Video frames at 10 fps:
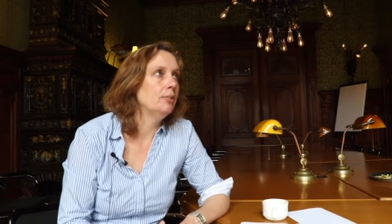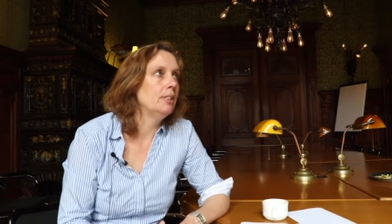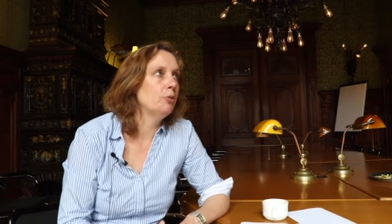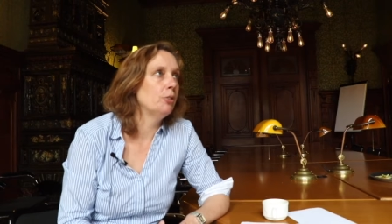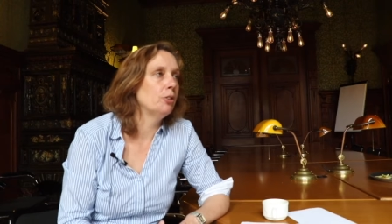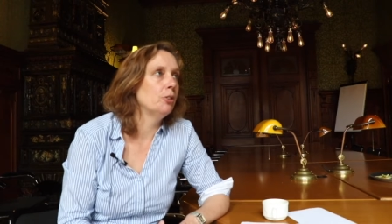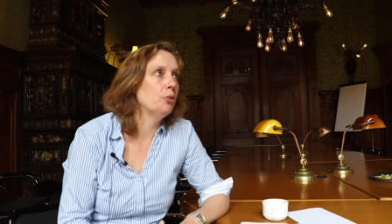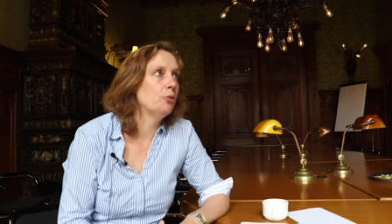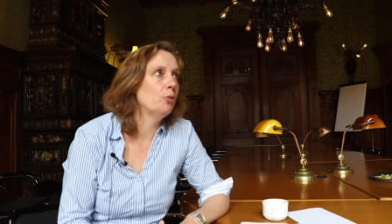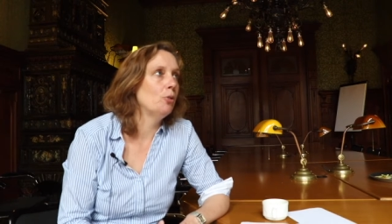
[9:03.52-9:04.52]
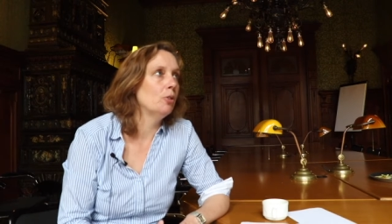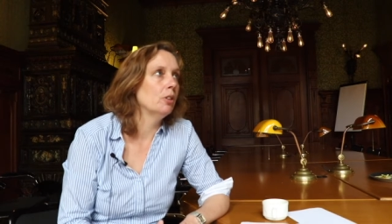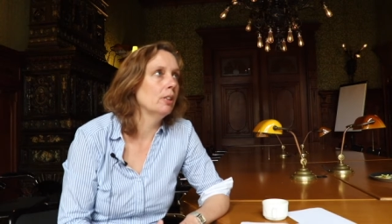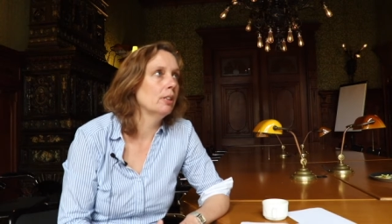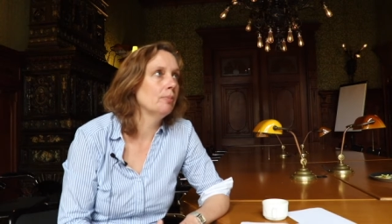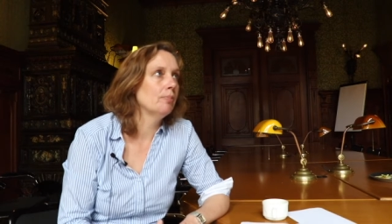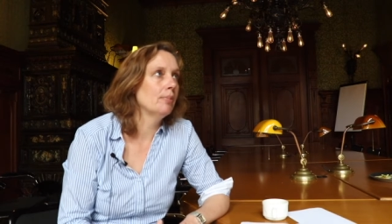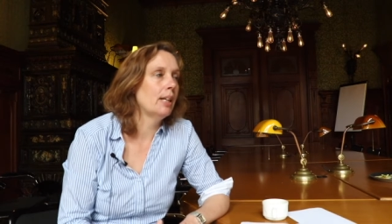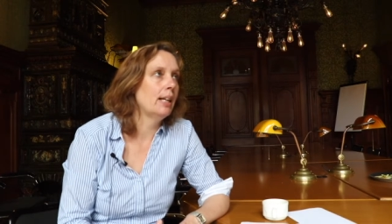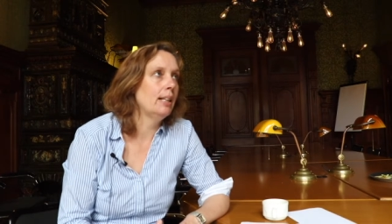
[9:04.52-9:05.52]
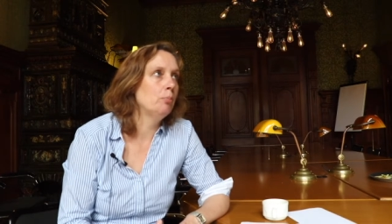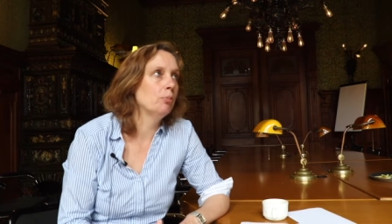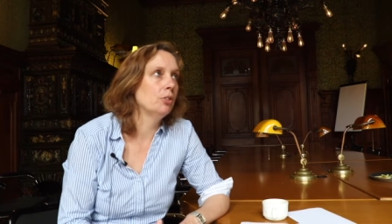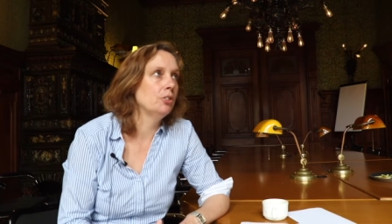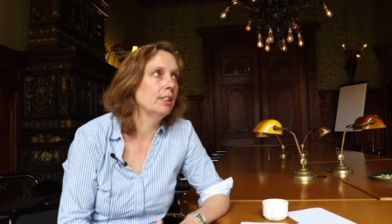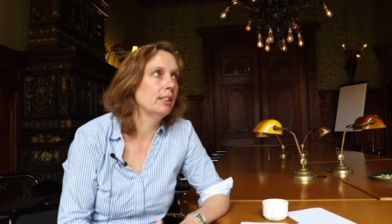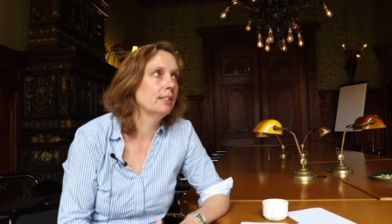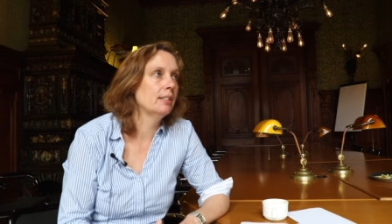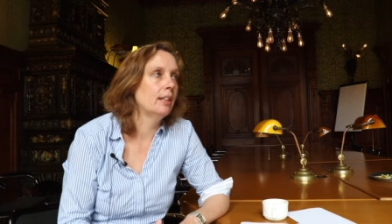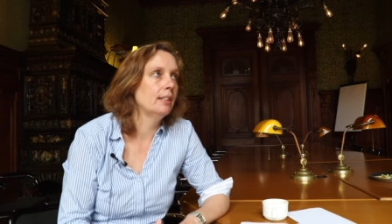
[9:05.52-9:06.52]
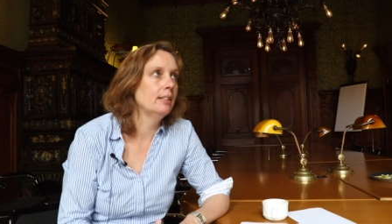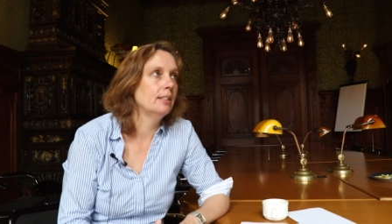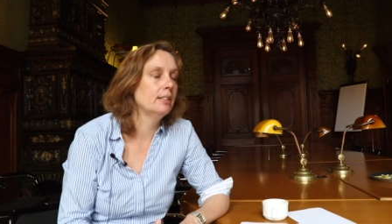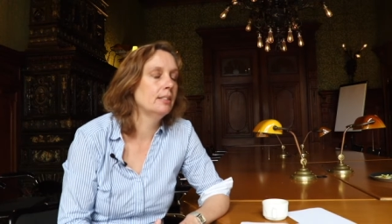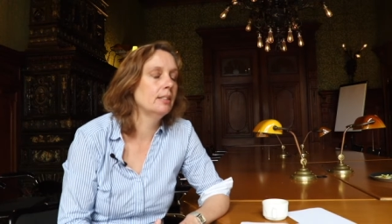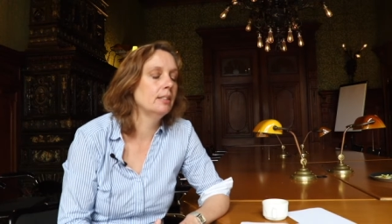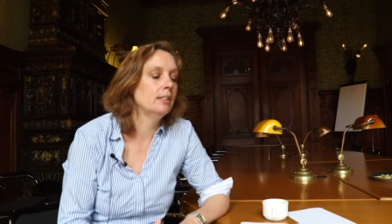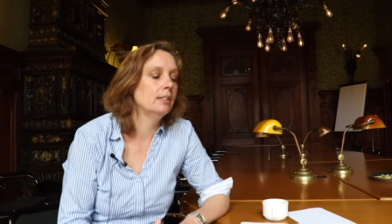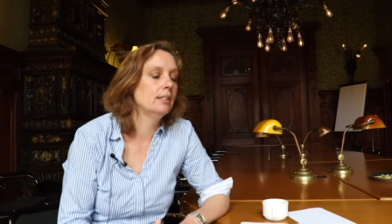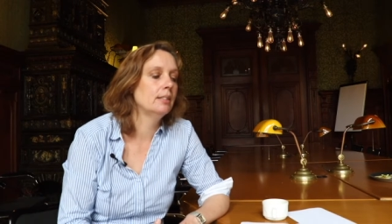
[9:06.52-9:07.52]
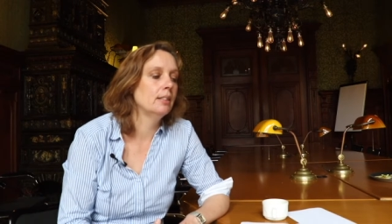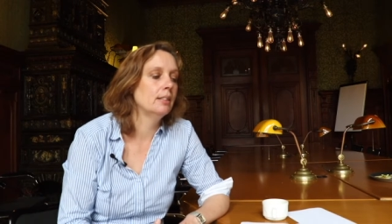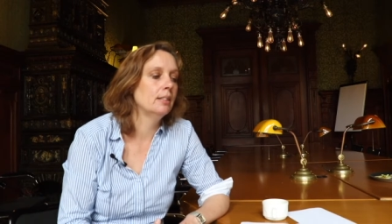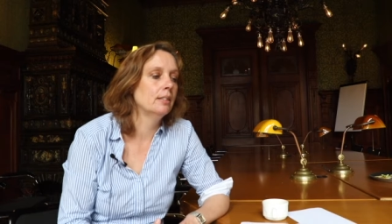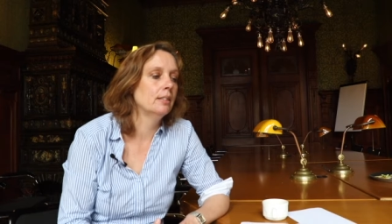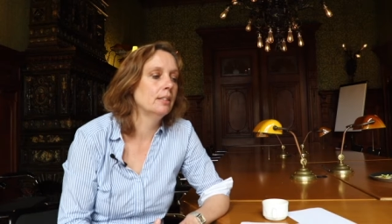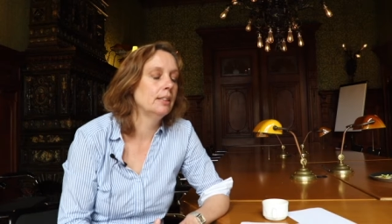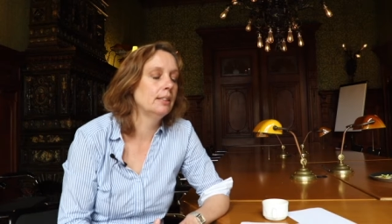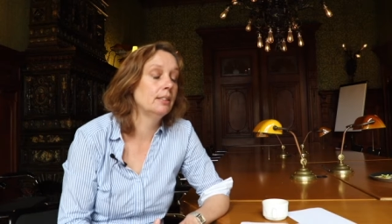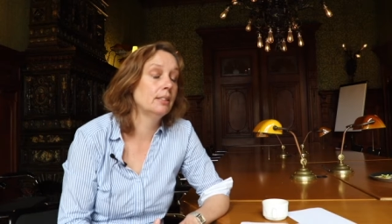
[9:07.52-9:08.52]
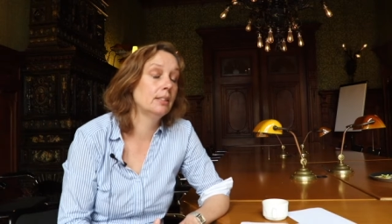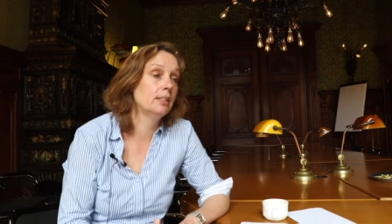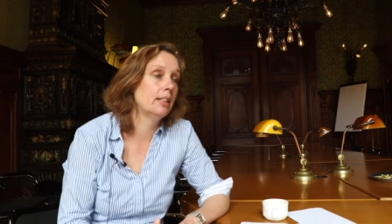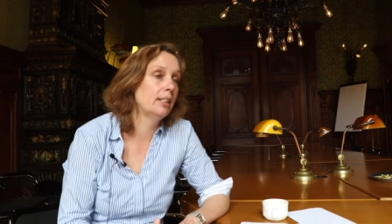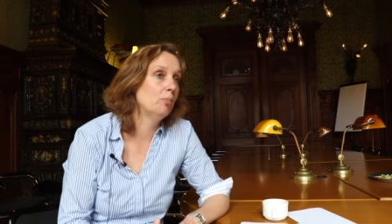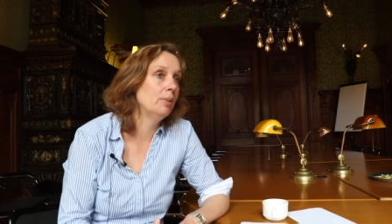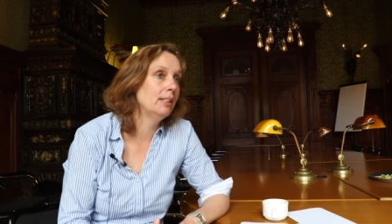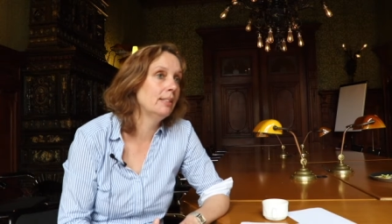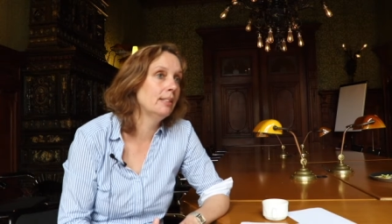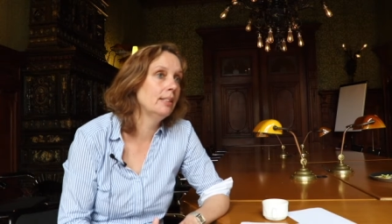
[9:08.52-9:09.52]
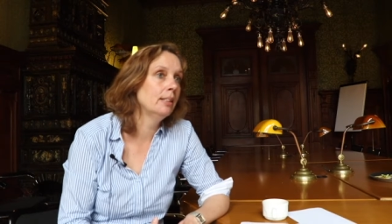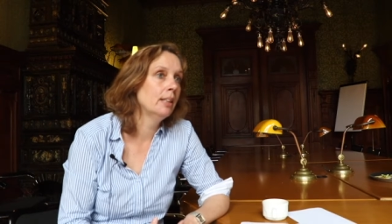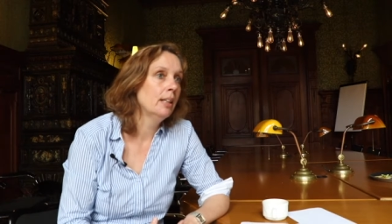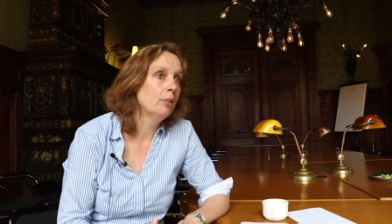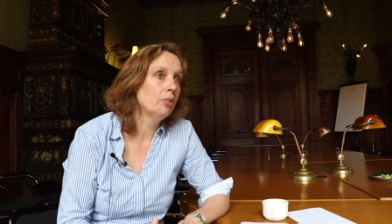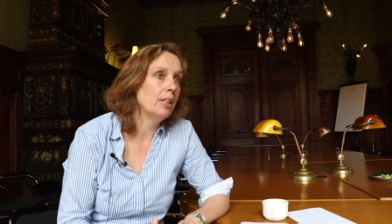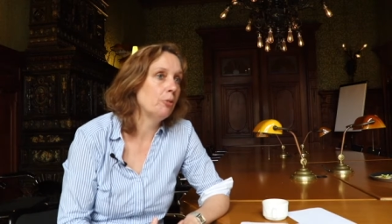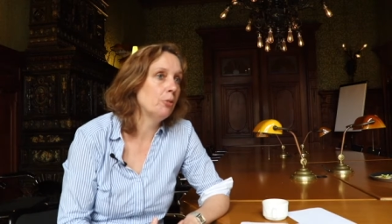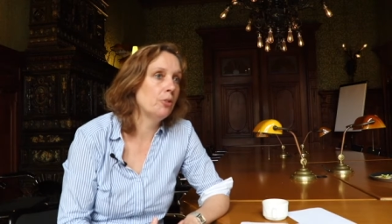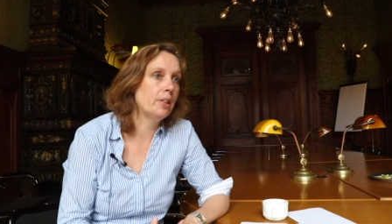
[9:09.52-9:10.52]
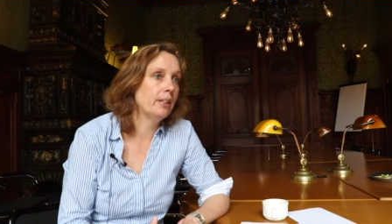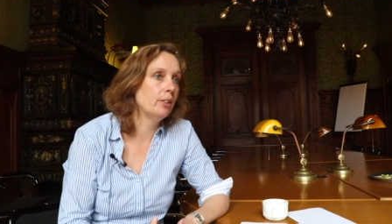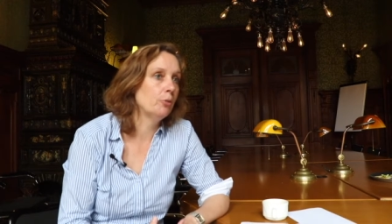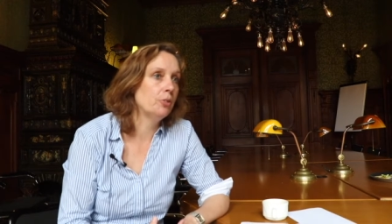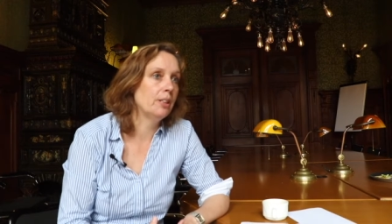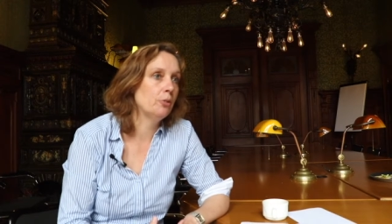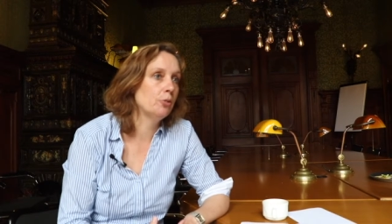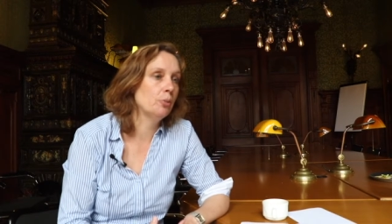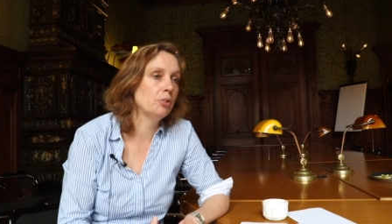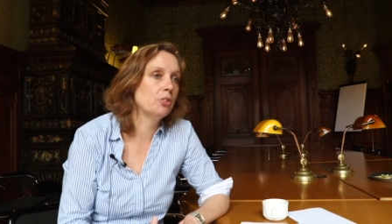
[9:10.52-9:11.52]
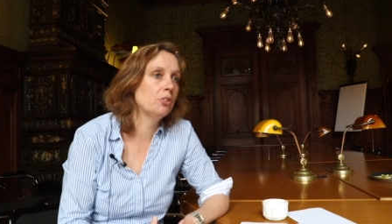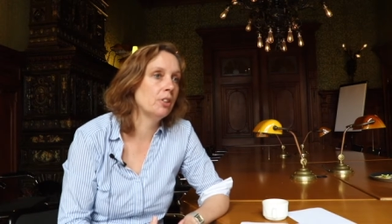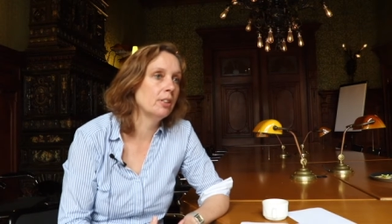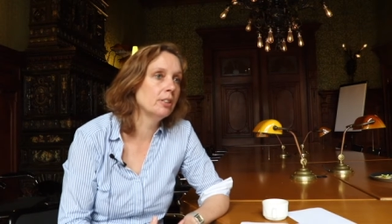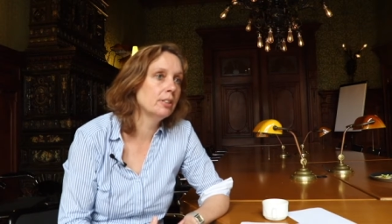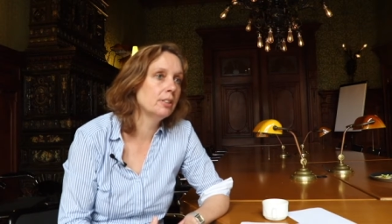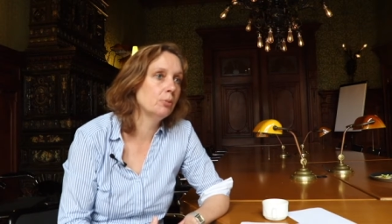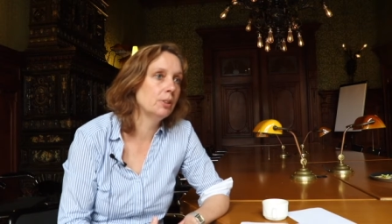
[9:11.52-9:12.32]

difficult for any project like this is, is the sustainability we have to think of that from the start.